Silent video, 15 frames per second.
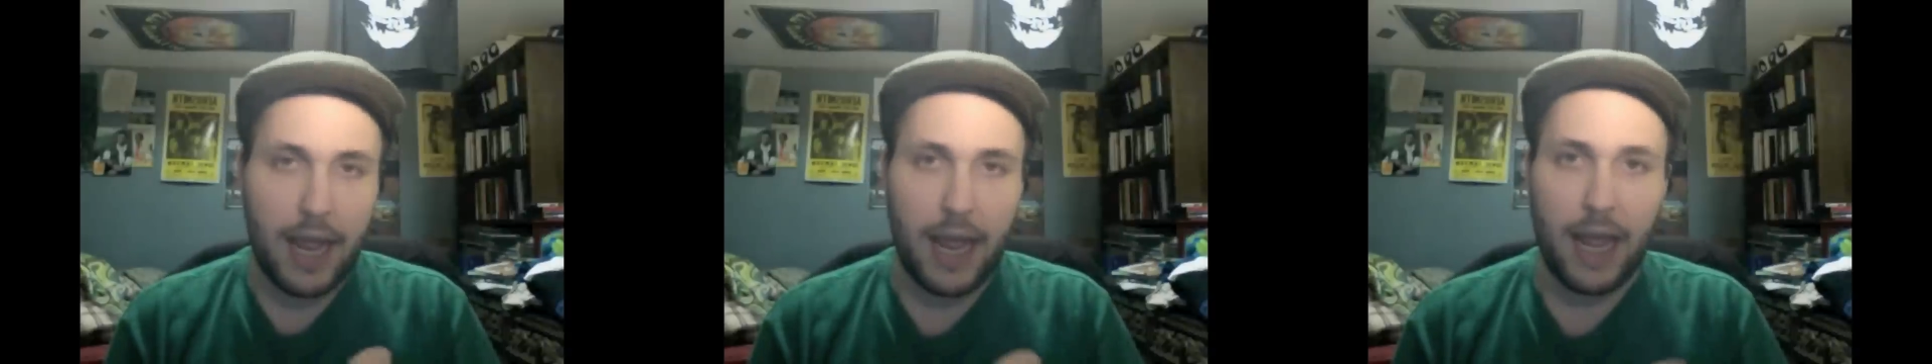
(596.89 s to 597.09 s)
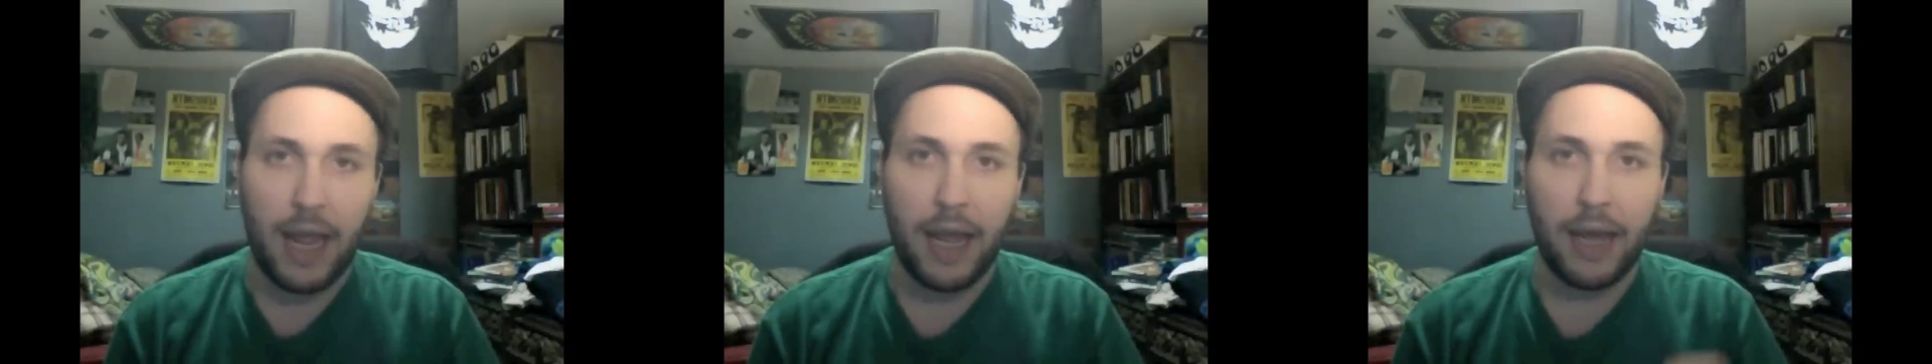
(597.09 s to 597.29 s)

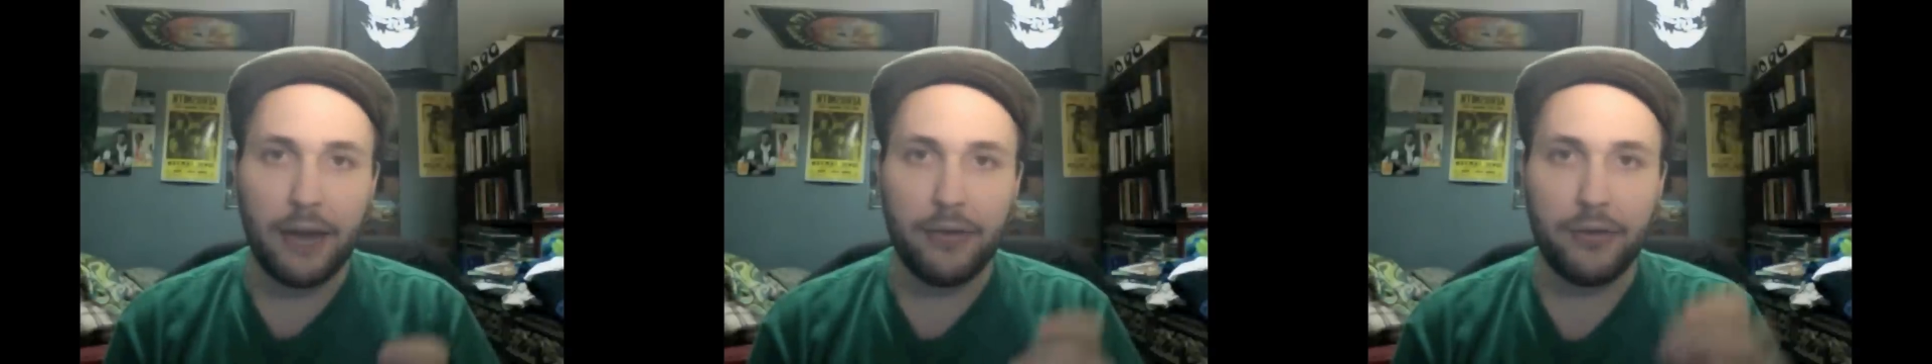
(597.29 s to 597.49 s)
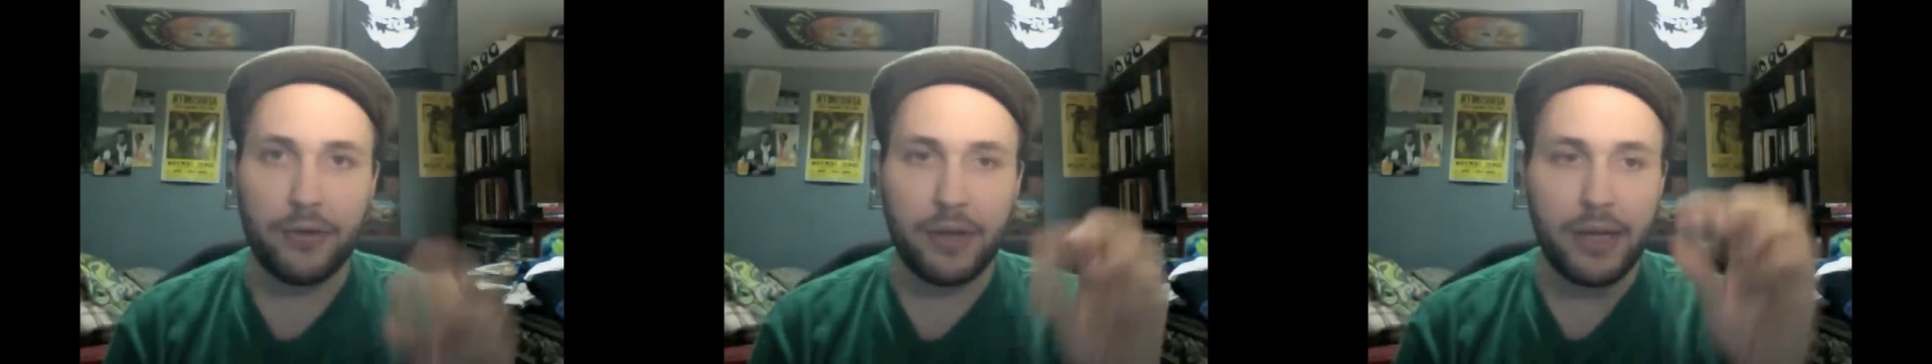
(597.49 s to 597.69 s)

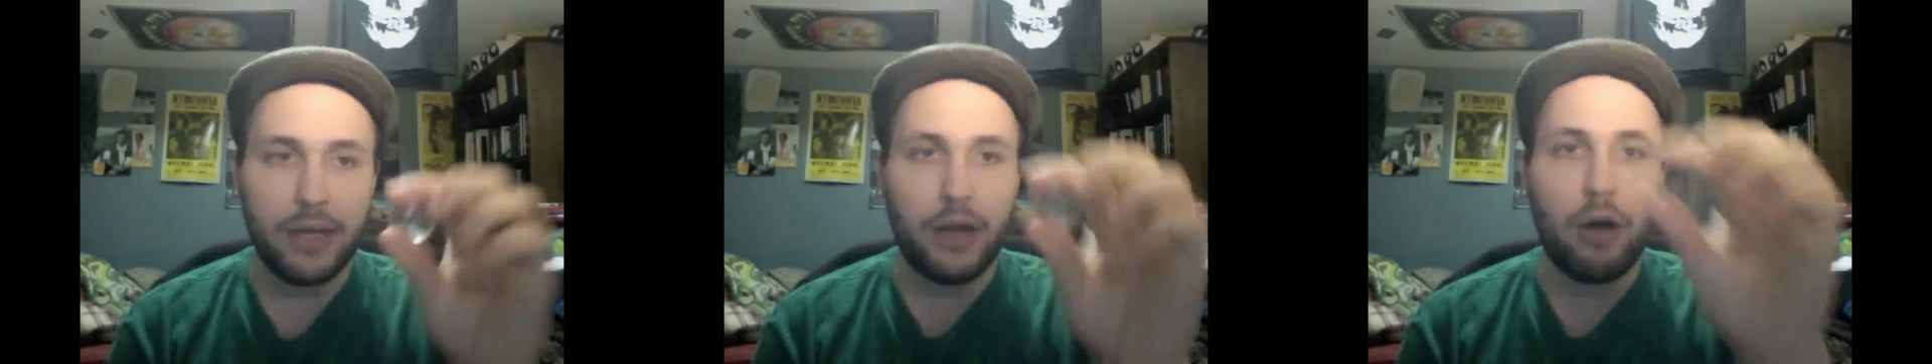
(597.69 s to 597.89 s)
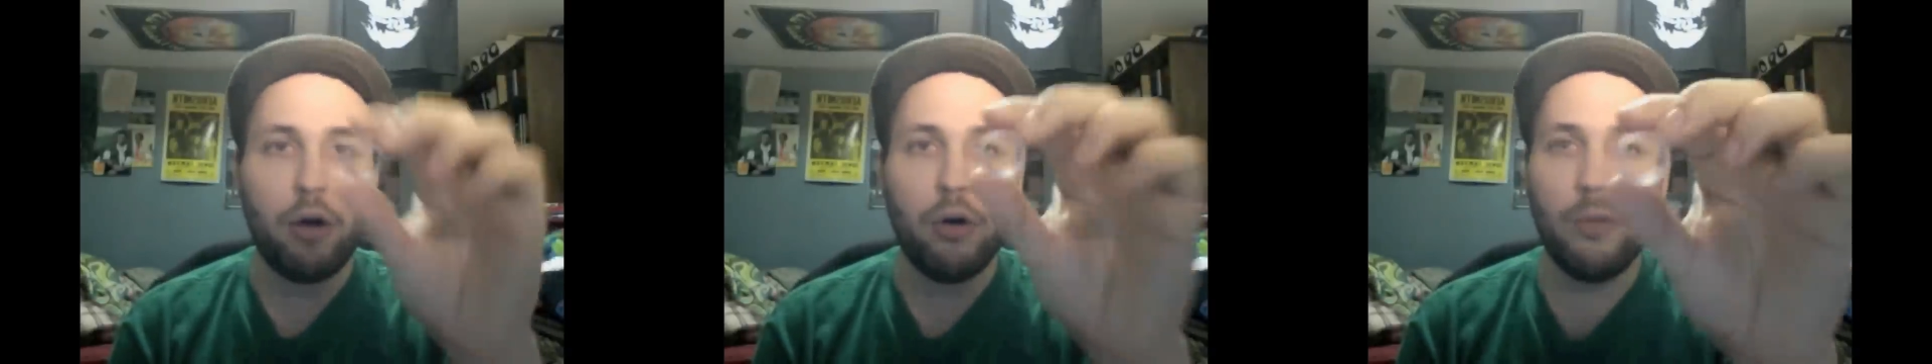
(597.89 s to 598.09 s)
And you can
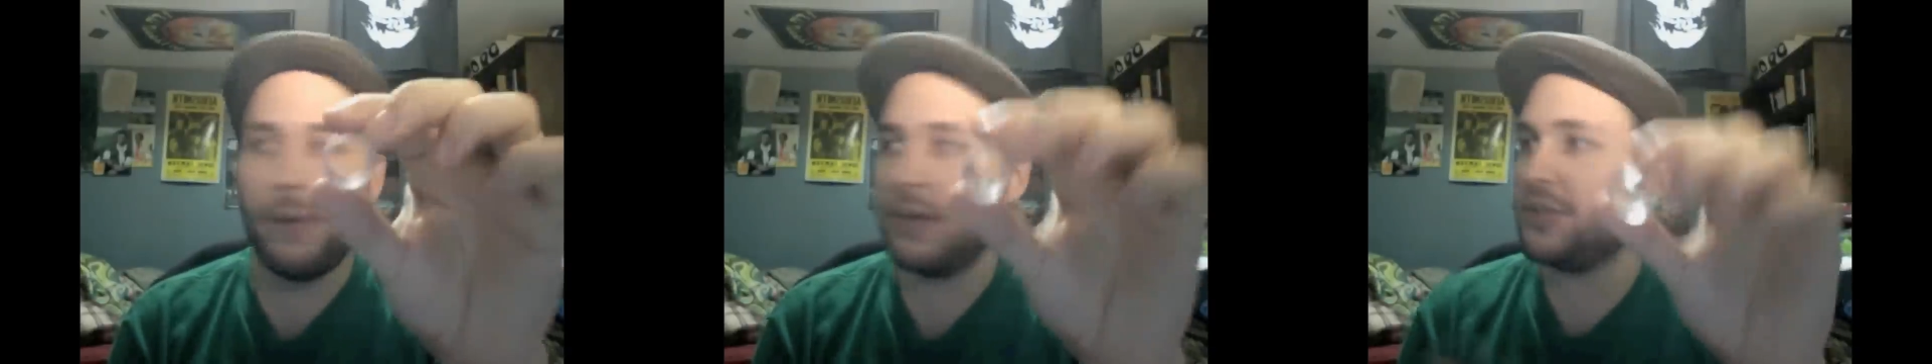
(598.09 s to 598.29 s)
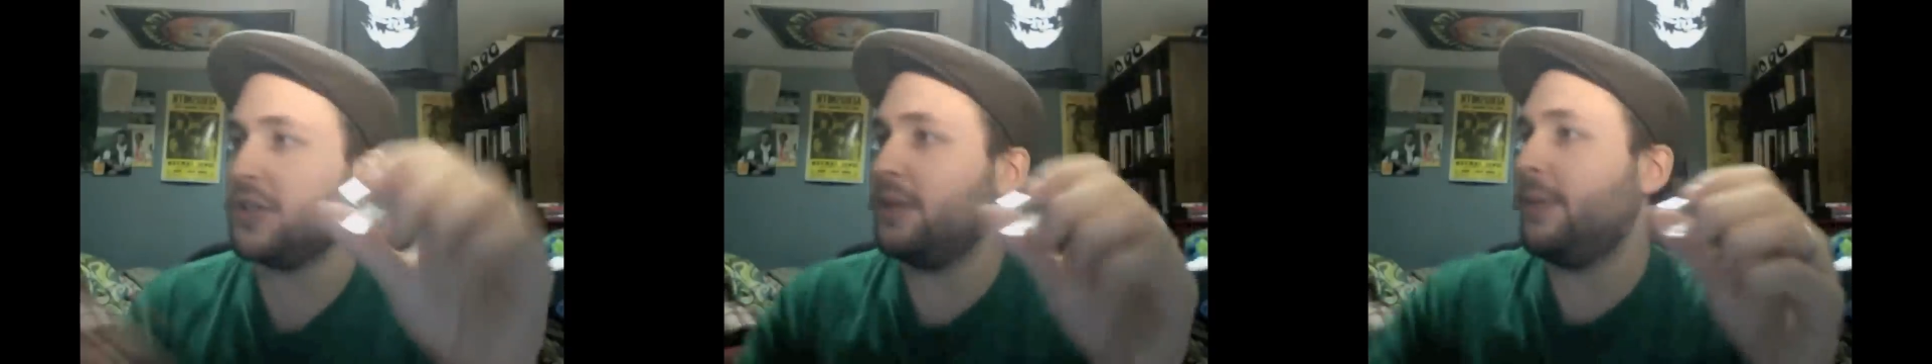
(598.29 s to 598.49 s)
get a whole
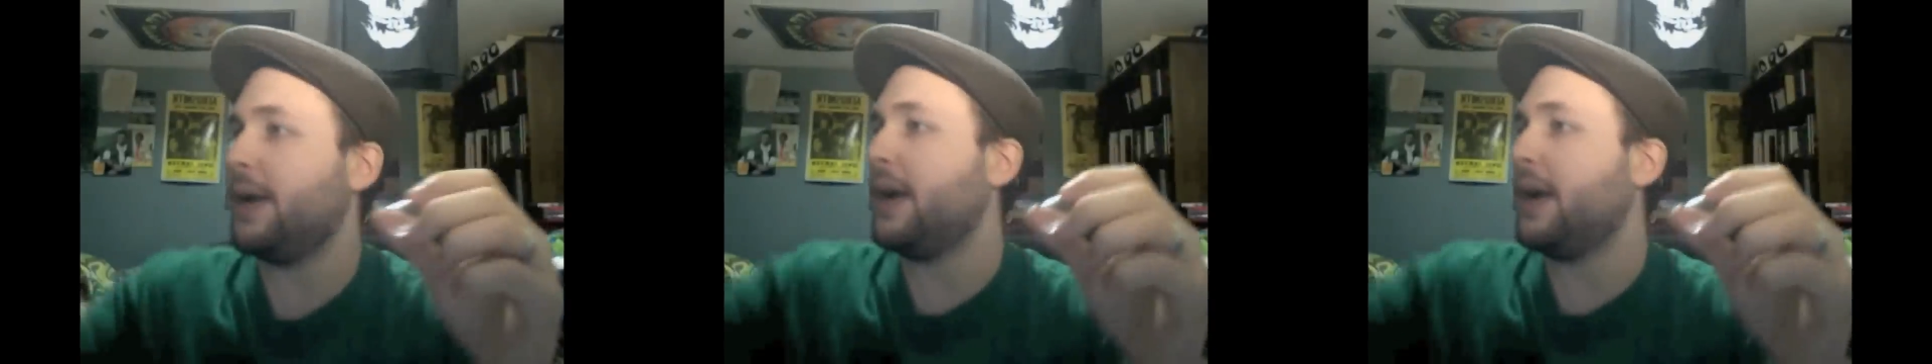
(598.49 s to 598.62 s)
bunch of them.